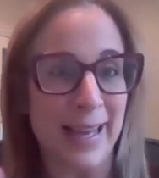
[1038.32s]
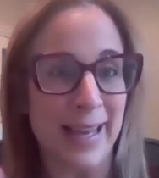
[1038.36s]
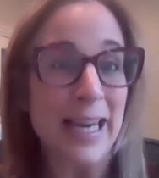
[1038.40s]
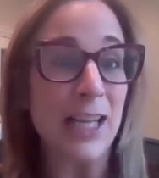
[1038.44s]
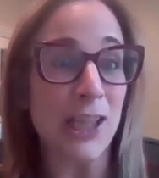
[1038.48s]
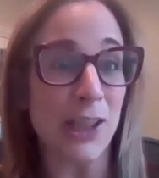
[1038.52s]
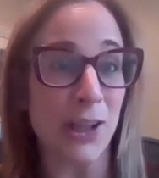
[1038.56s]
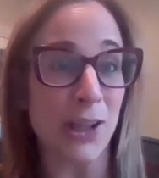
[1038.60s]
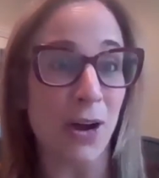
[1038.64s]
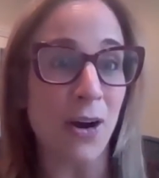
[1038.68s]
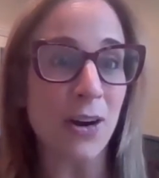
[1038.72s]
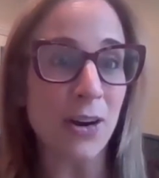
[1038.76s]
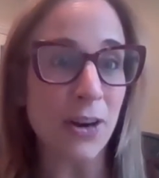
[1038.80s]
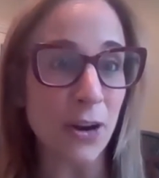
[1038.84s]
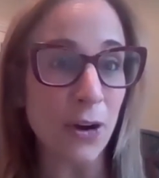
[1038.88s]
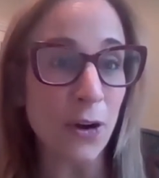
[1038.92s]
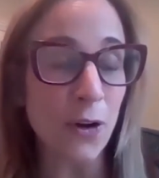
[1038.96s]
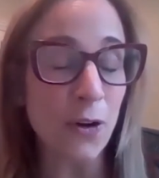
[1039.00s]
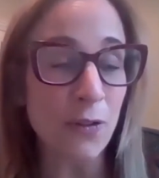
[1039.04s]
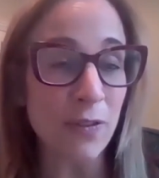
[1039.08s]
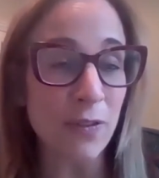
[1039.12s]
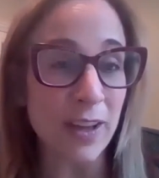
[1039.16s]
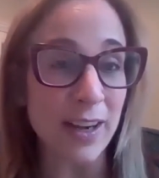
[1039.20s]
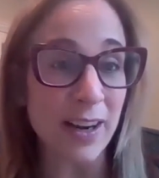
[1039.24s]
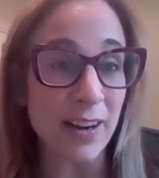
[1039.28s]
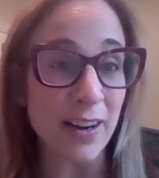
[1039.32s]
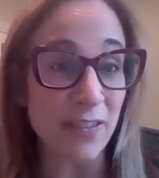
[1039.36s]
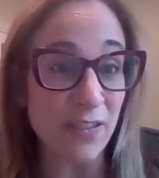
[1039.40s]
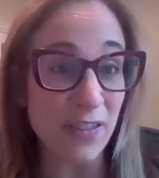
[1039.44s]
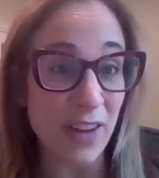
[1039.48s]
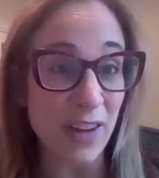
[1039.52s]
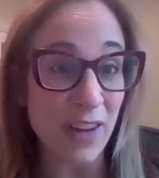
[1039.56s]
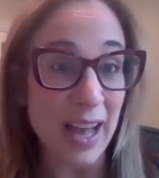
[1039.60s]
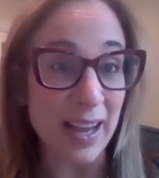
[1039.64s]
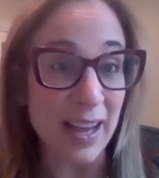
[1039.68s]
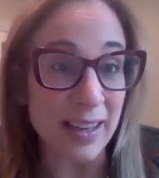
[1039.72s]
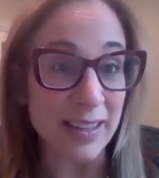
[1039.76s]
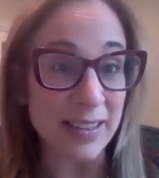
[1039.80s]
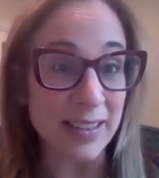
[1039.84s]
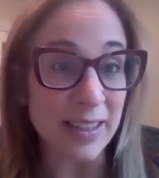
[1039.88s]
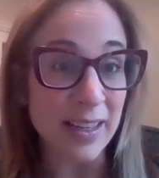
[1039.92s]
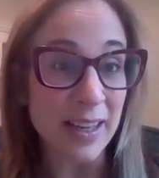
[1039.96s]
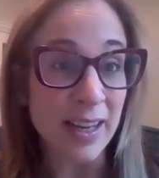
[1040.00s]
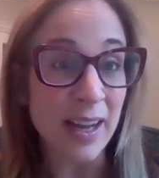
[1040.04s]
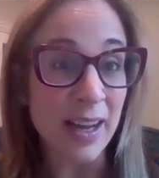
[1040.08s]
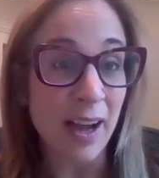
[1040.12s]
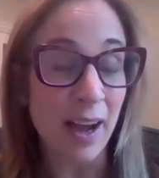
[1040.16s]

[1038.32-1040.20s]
kind of long COVID effect